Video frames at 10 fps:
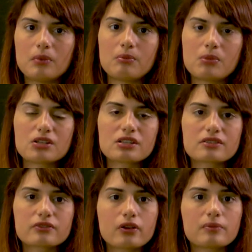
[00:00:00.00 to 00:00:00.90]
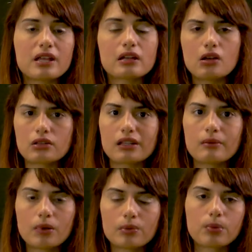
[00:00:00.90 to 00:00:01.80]
images from that
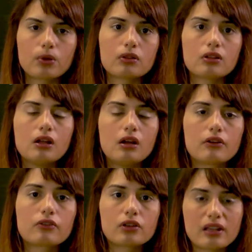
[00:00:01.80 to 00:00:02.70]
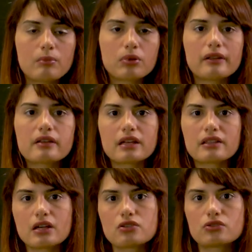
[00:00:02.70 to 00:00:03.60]
unlabeled pool for labeling
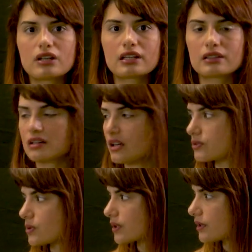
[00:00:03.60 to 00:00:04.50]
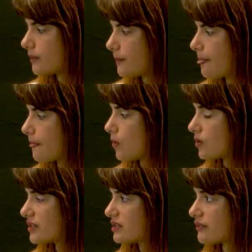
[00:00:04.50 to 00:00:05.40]
and then training the network. All
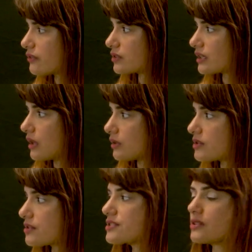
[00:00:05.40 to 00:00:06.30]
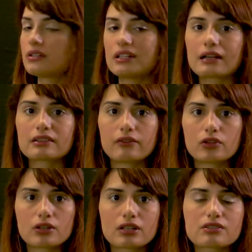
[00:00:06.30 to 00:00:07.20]
the different colors are an active
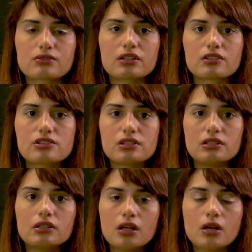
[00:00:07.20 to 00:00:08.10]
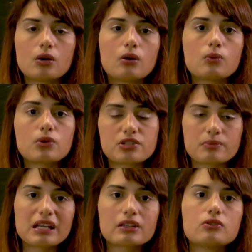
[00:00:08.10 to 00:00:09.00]
learning strategy which
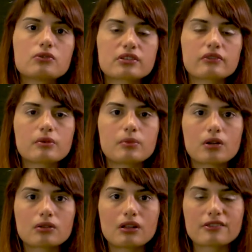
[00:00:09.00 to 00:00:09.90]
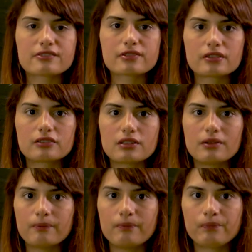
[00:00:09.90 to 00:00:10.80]
make use of the model uncertainty.
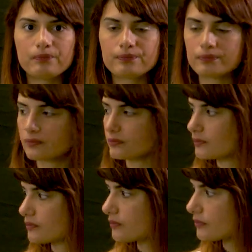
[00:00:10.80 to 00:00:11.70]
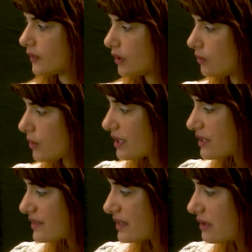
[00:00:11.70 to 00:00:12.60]
We
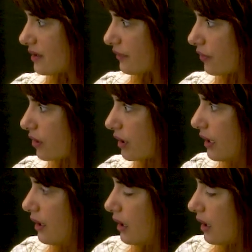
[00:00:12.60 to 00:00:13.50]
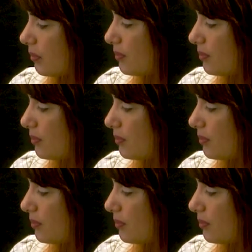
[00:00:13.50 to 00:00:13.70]
can see, therefore, a